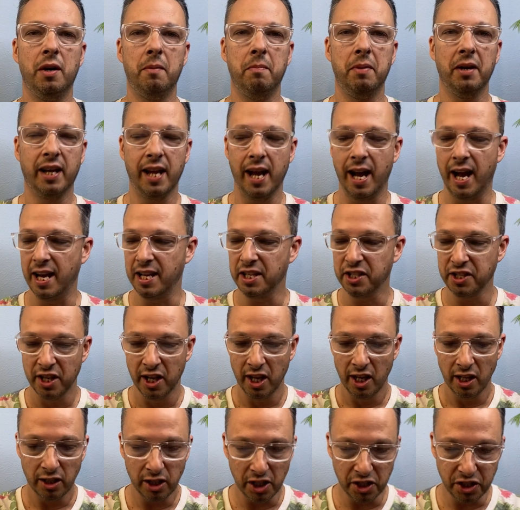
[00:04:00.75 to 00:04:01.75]
But guys,
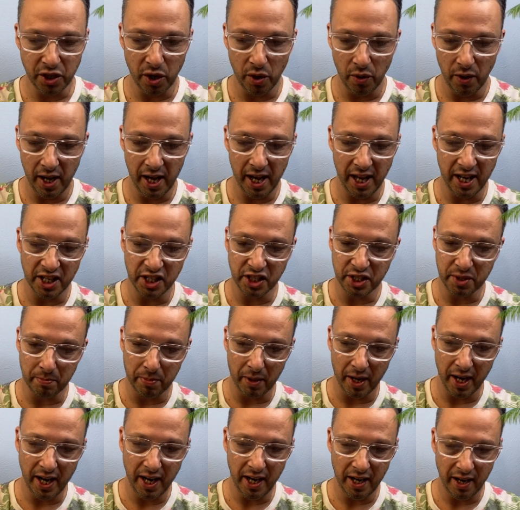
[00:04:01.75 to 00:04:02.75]
let's go ahead and
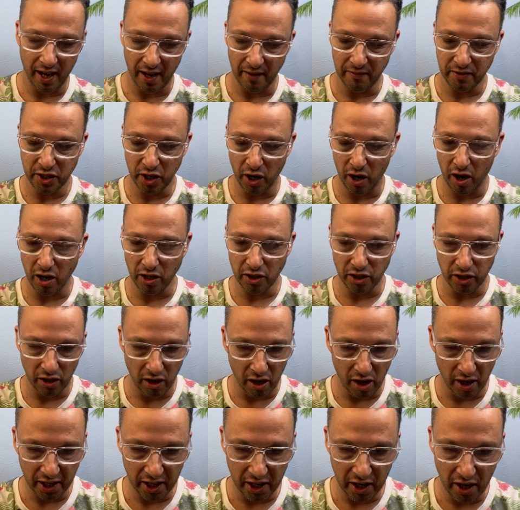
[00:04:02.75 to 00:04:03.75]
spray it. I've talked
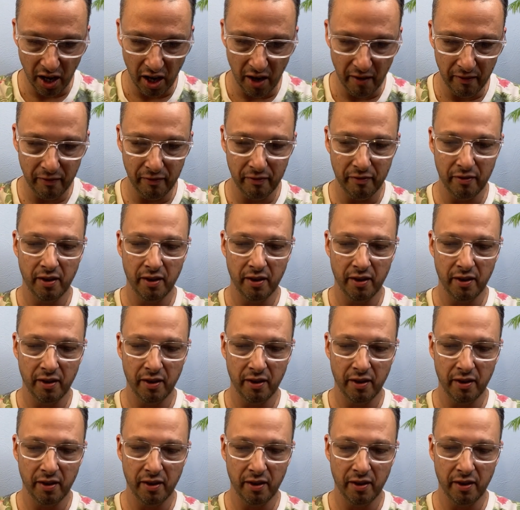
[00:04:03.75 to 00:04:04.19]
long enough.